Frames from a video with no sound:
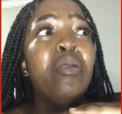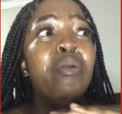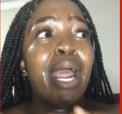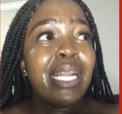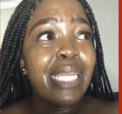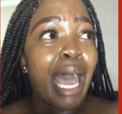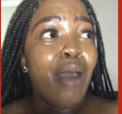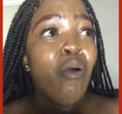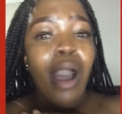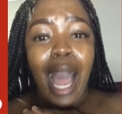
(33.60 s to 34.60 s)
Right
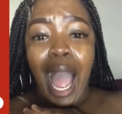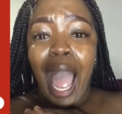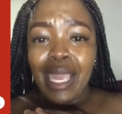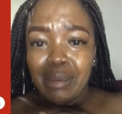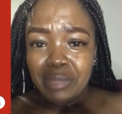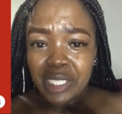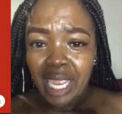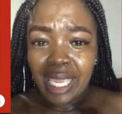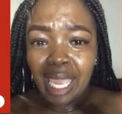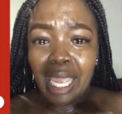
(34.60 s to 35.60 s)
now, I am
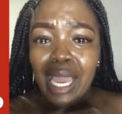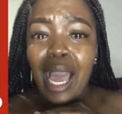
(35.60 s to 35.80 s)
shaking